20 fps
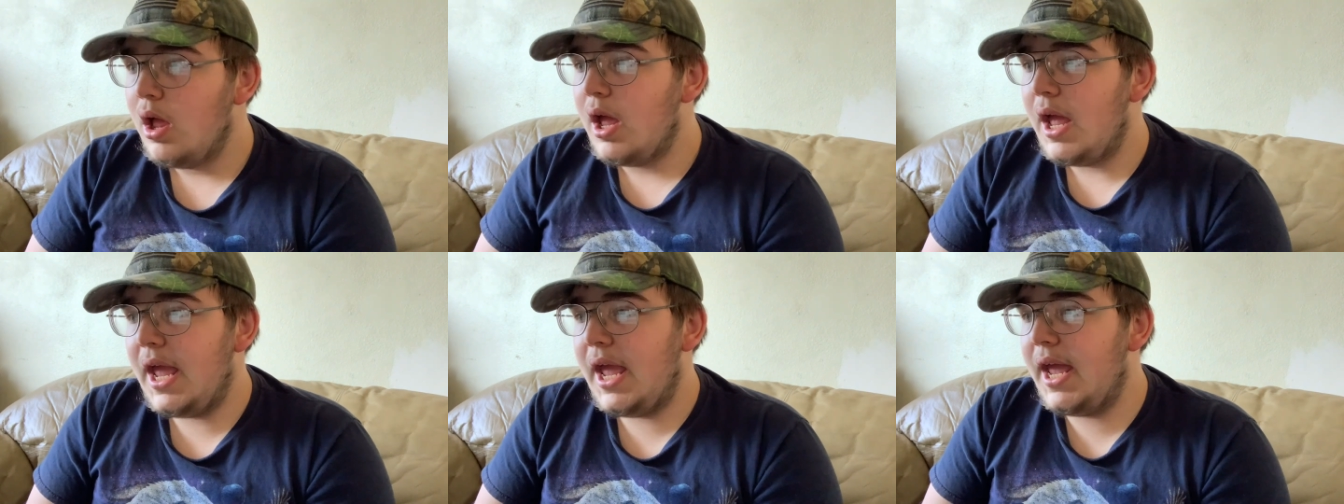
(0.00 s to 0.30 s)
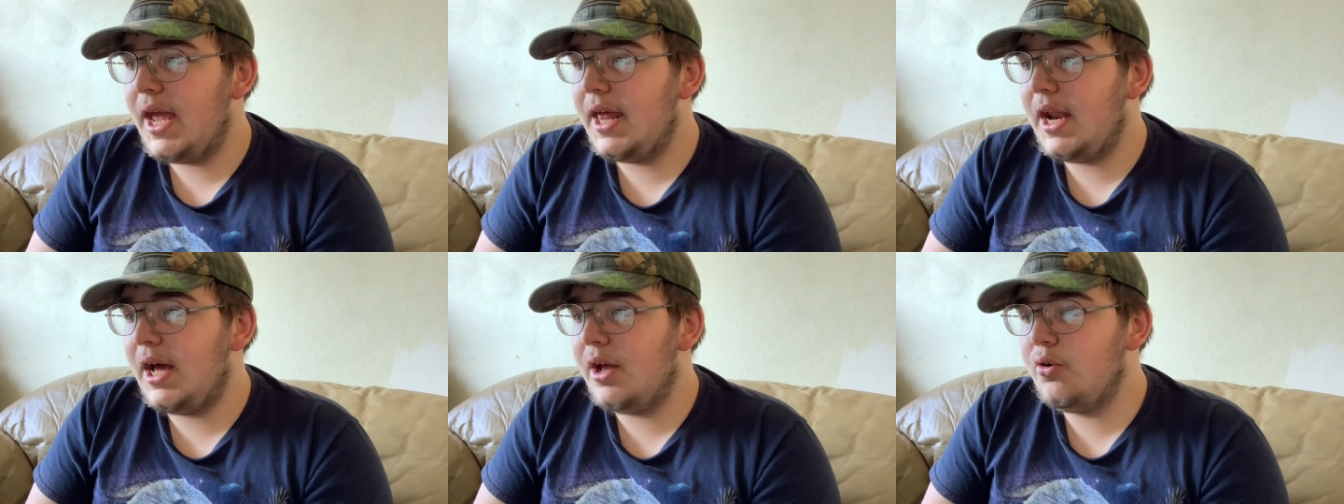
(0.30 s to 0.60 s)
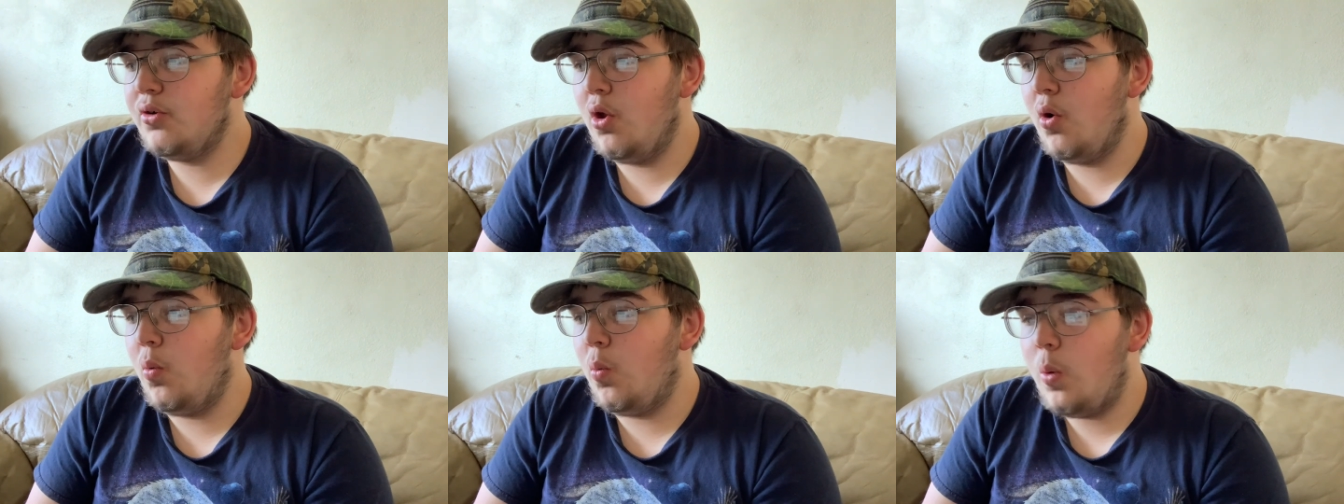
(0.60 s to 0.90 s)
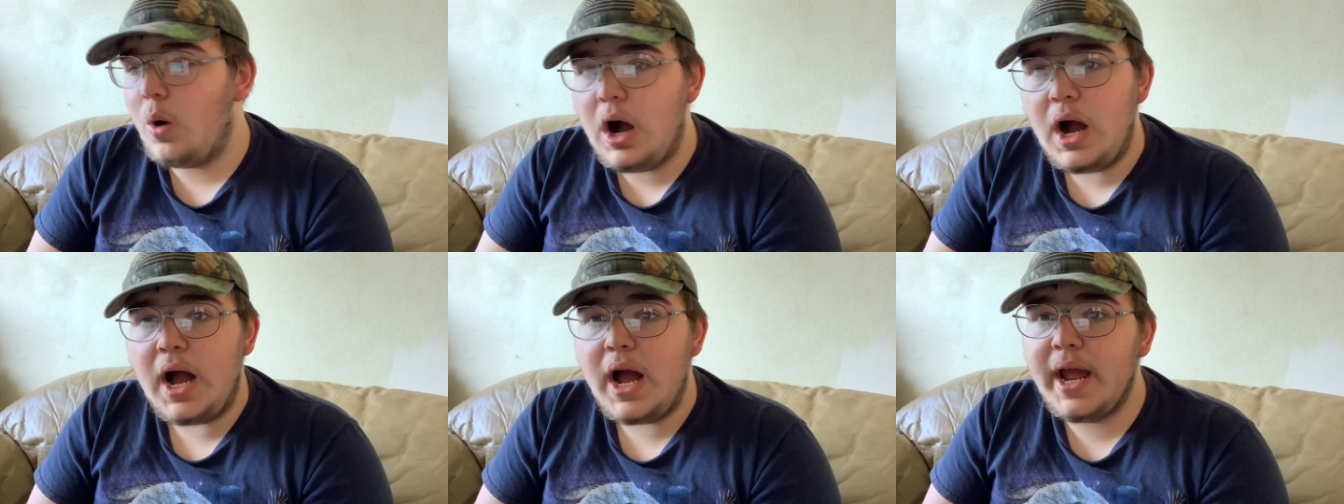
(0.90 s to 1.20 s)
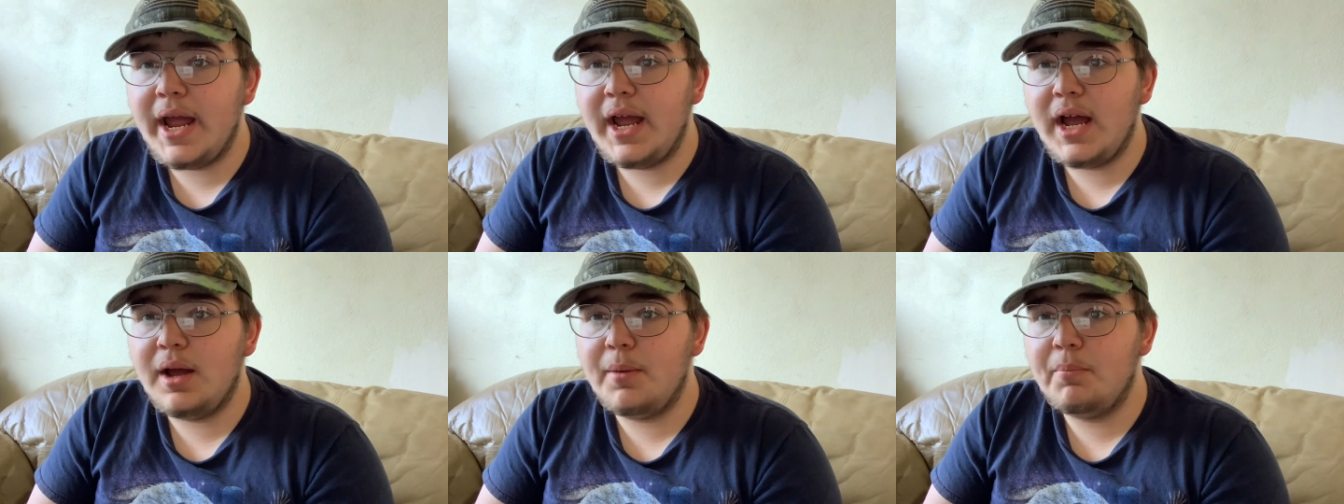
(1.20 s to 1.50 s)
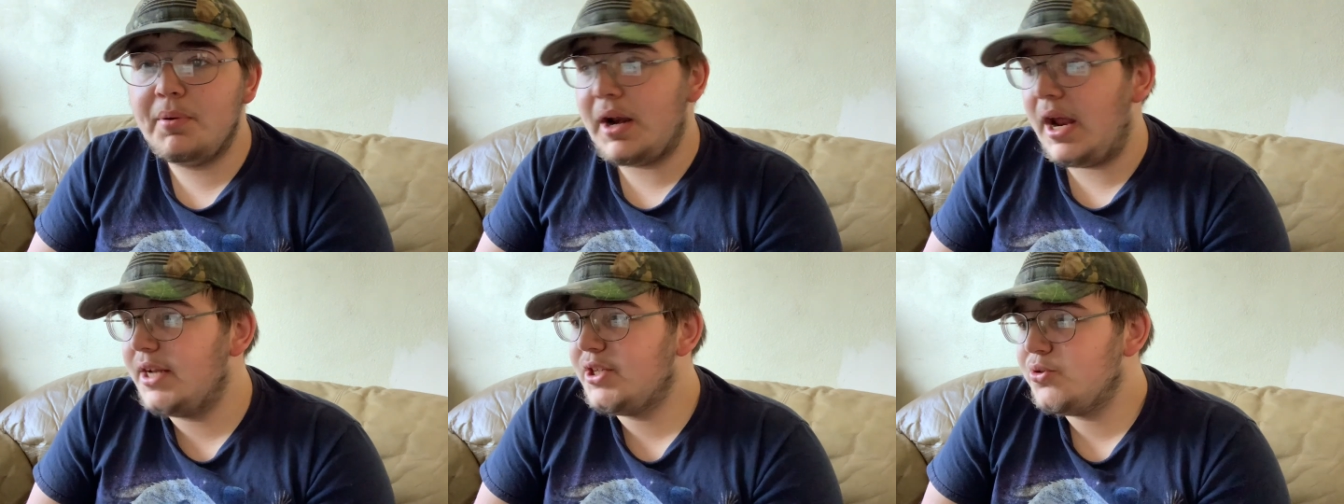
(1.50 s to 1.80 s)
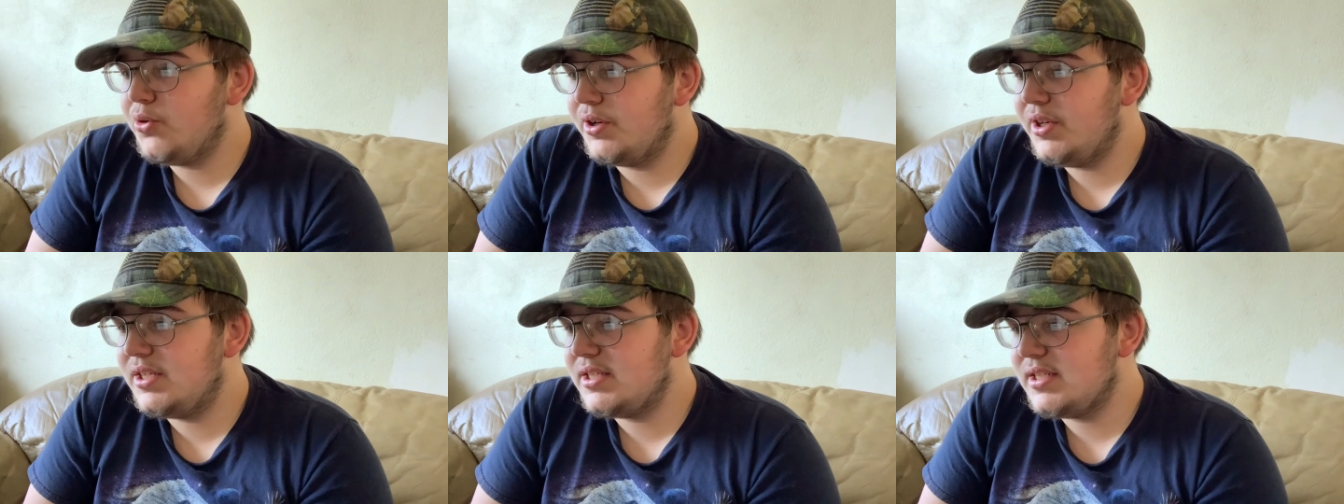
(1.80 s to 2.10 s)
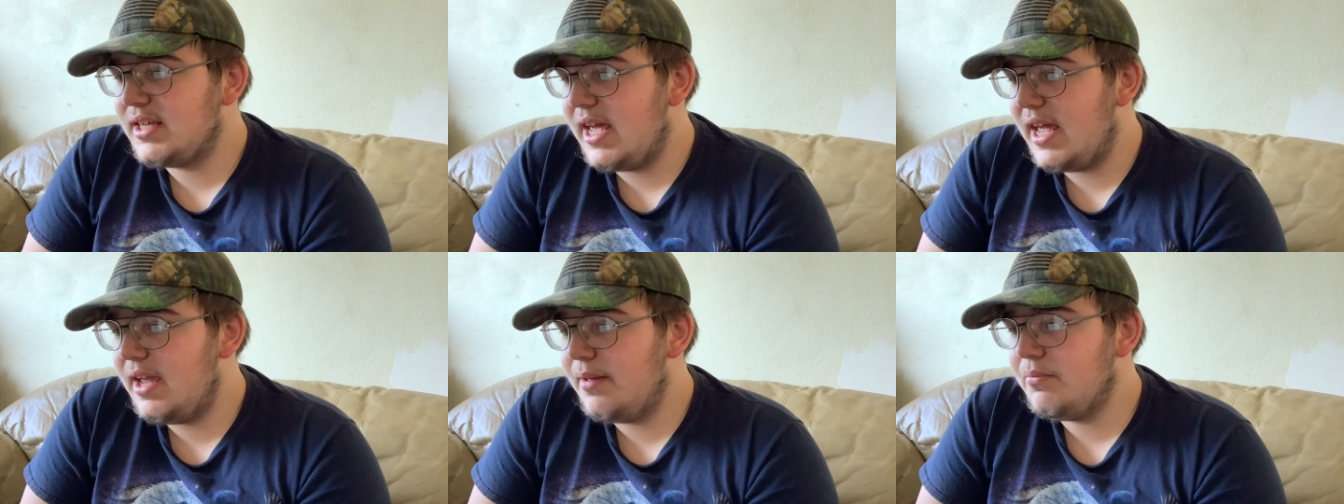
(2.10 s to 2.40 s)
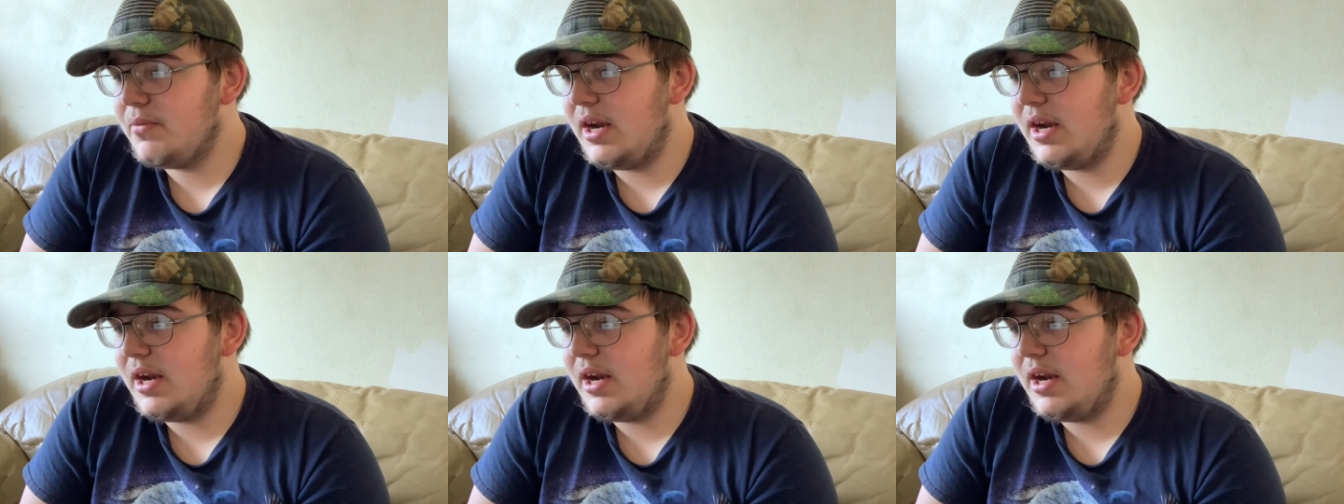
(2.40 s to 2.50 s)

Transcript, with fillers: And I don't know why, but I joined this game